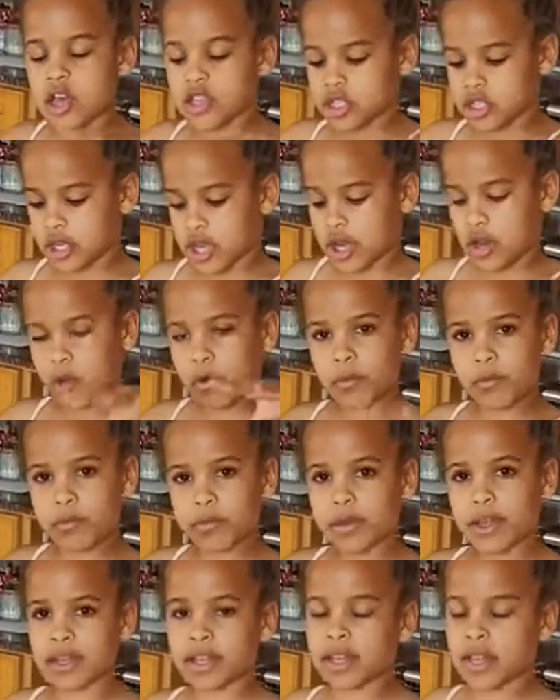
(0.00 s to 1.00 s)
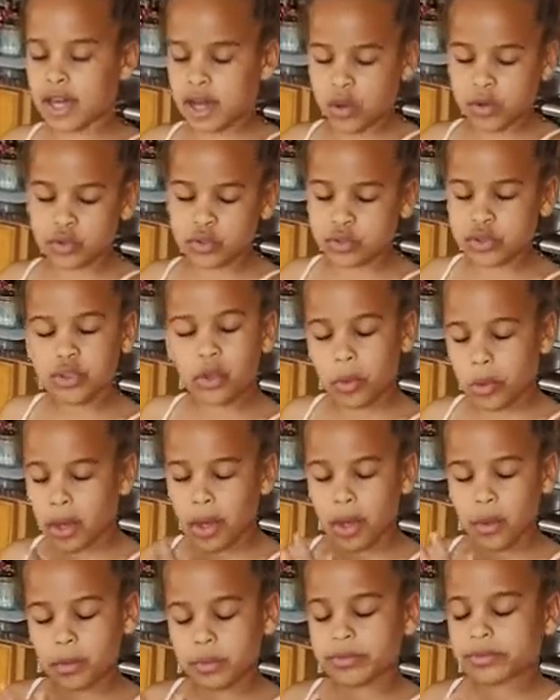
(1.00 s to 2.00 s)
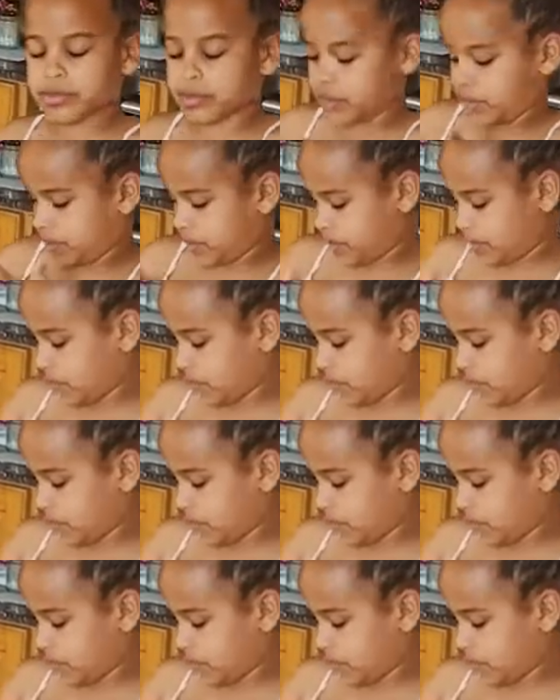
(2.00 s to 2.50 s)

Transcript: to help, and that also helps.